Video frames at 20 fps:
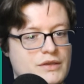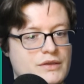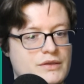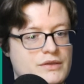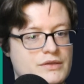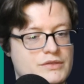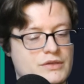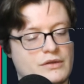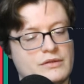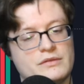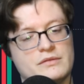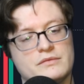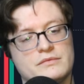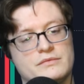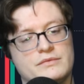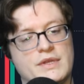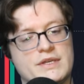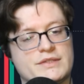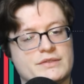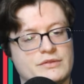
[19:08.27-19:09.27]
So
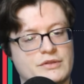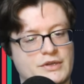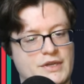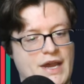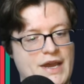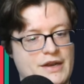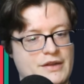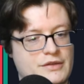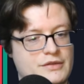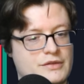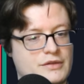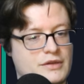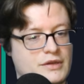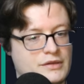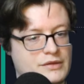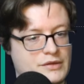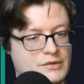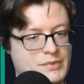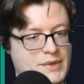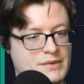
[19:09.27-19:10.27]
let's look at it a
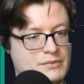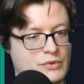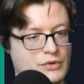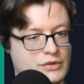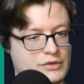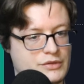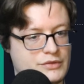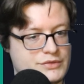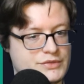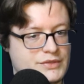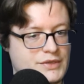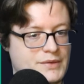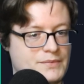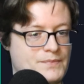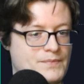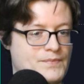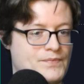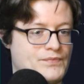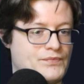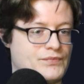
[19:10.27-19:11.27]
little bit more closely.
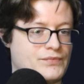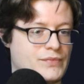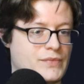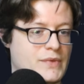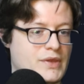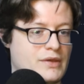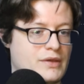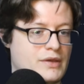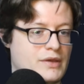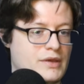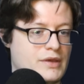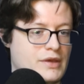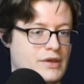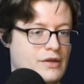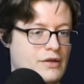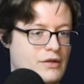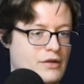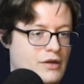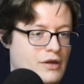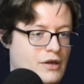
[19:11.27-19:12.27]

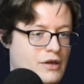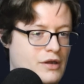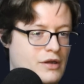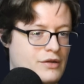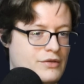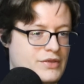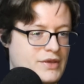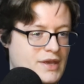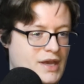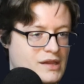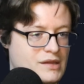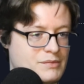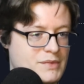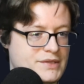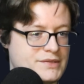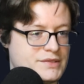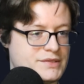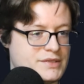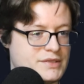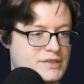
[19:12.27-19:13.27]
Here are the
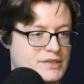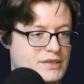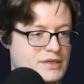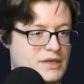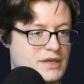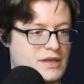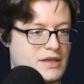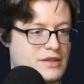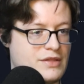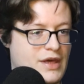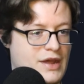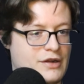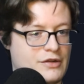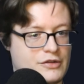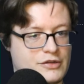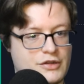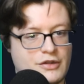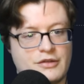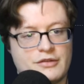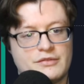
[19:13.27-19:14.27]
elements that are
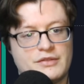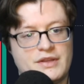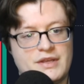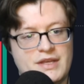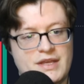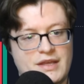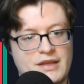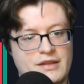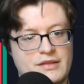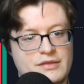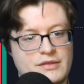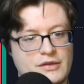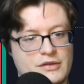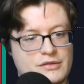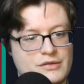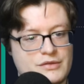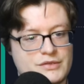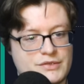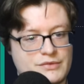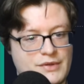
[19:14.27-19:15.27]
currently in the
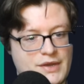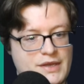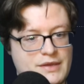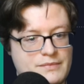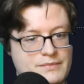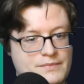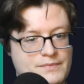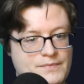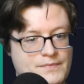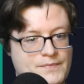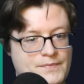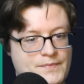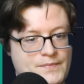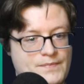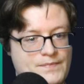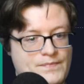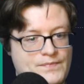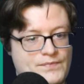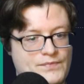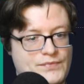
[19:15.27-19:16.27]
close array.
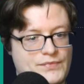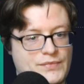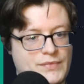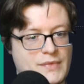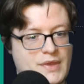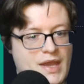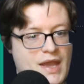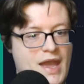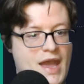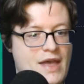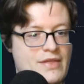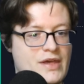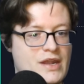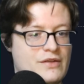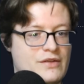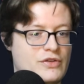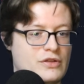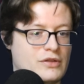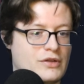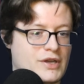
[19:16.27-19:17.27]
And then
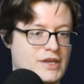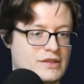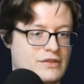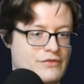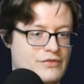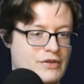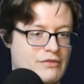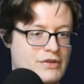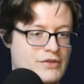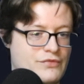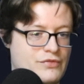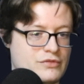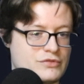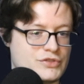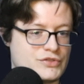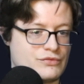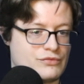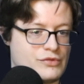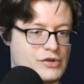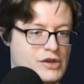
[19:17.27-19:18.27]
if you look at the very first
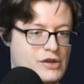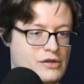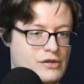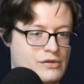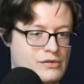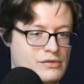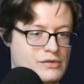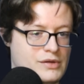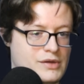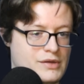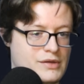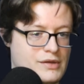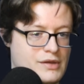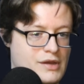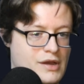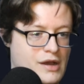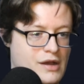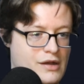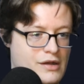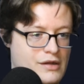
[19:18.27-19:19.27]
row
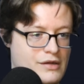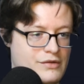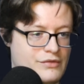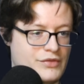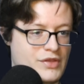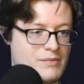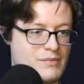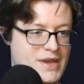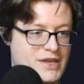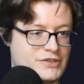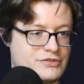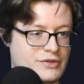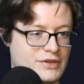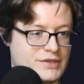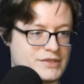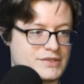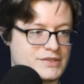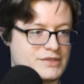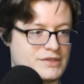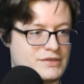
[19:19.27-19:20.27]
of the
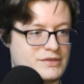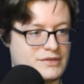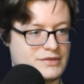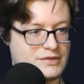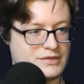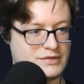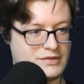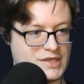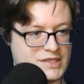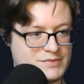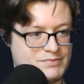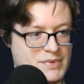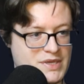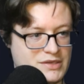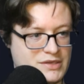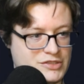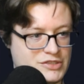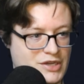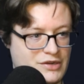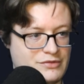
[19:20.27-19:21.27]
matrix that's
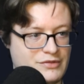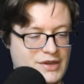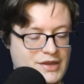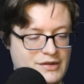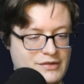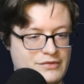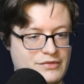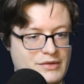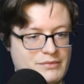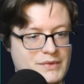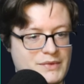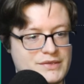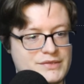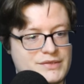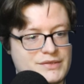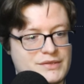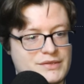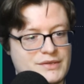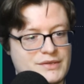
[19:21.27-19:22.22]
being generated from this,